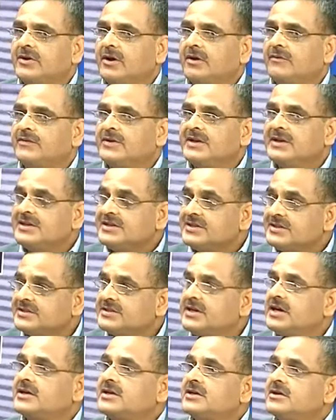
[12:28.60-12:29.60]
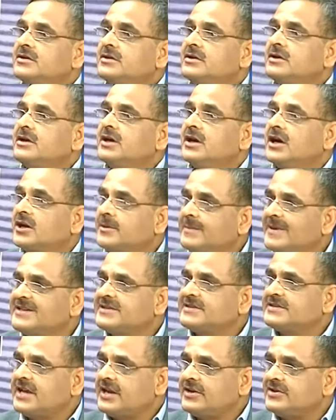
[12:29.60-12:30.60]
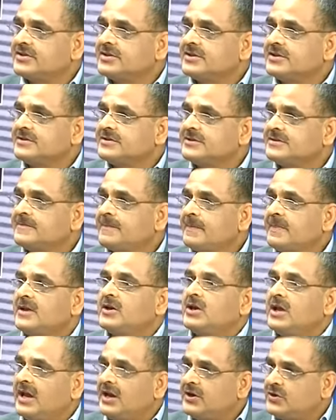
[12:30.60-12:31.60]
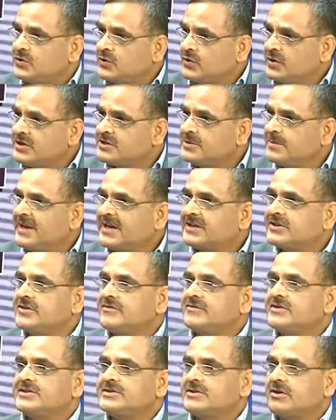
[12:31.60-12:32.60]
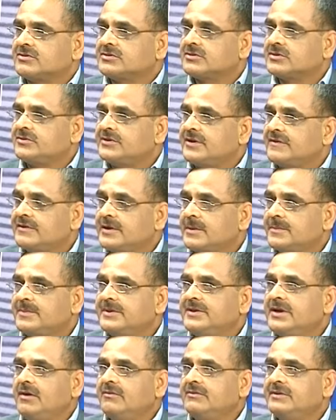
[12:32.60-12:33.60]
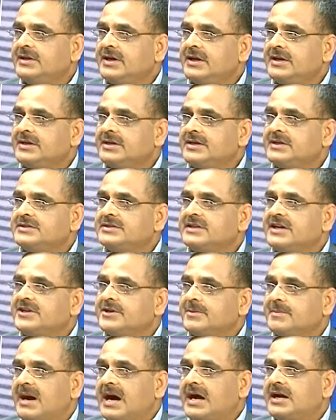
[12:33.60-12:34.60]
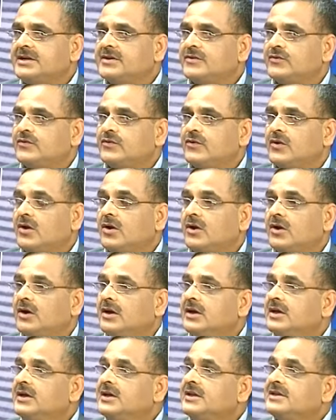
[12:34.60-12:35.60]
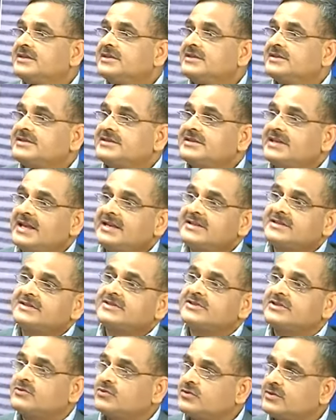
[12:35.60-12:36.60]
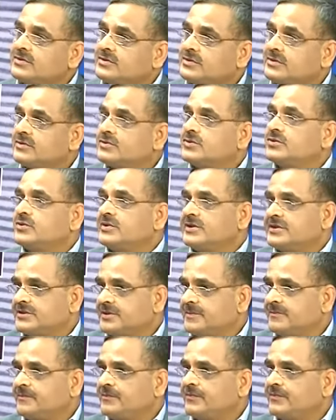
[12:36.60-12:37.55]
of certain urban centers and tourism activities also developed. Now there is a demand for sex tourism